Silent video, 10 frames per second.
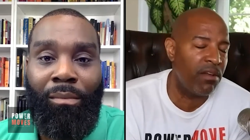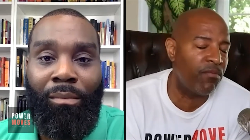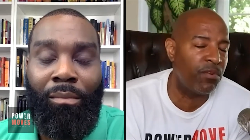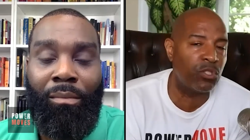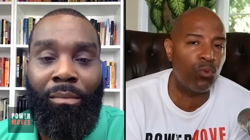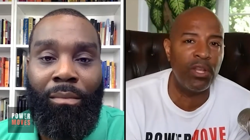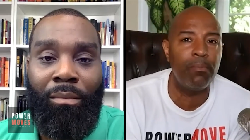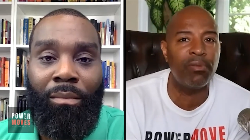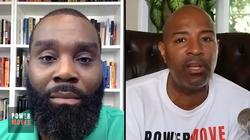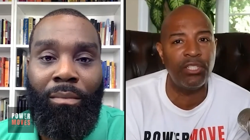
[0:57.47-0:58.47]
Speaker 1: for twenty
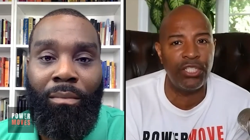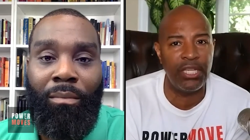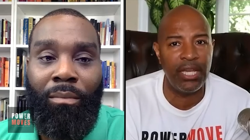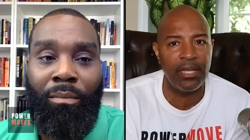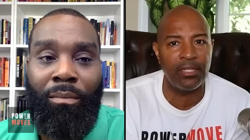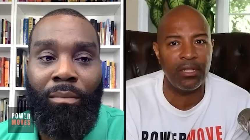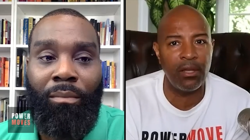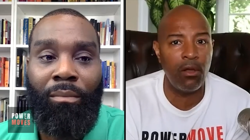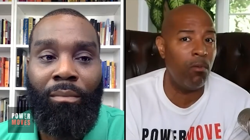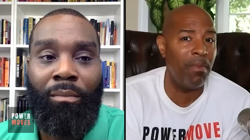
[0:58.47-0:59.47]
plus years,
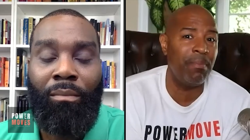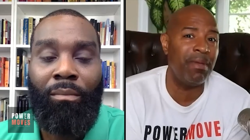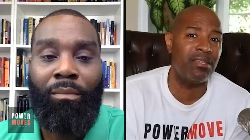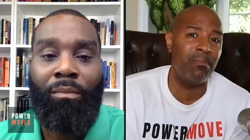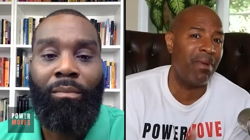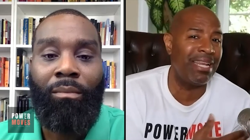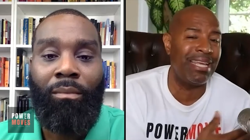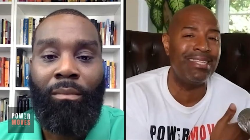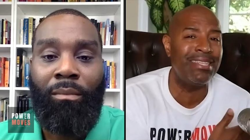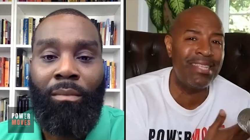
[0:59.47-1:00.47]
or maybe it's somebody at a
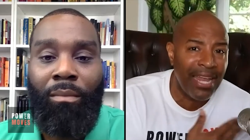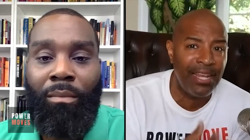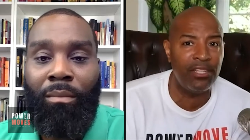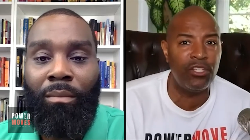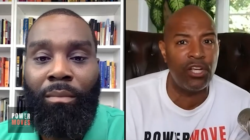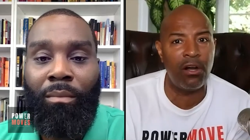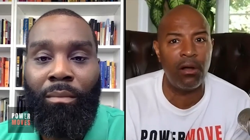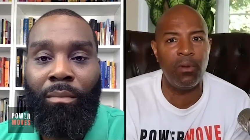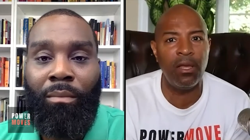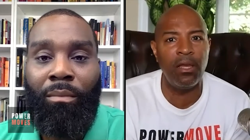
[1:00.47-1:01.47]
dead end job.
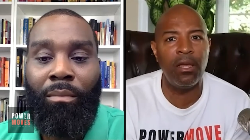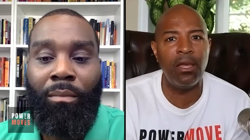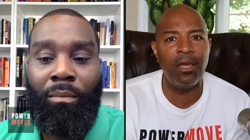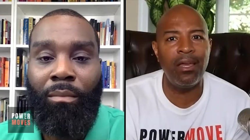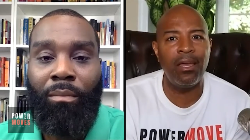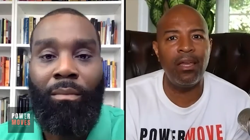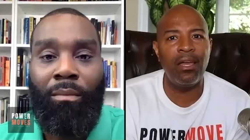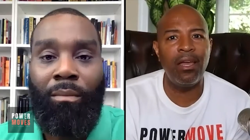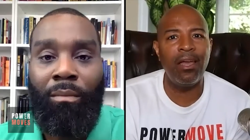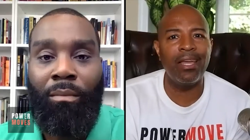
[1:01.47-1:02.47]

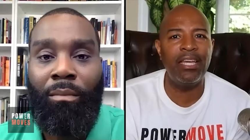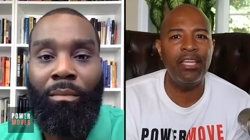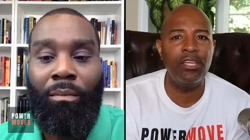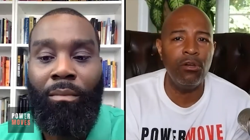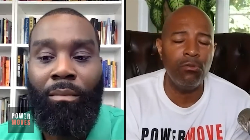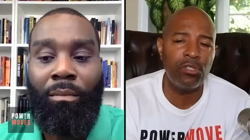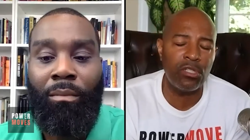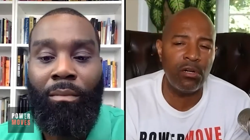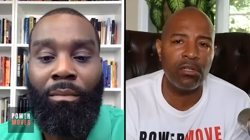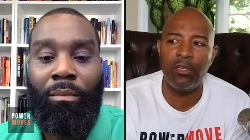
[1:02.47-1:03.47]
Can you
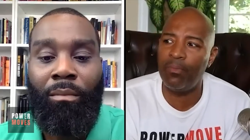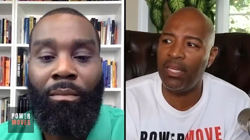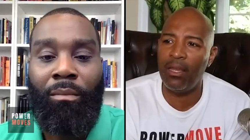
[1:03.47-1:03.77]
talk to me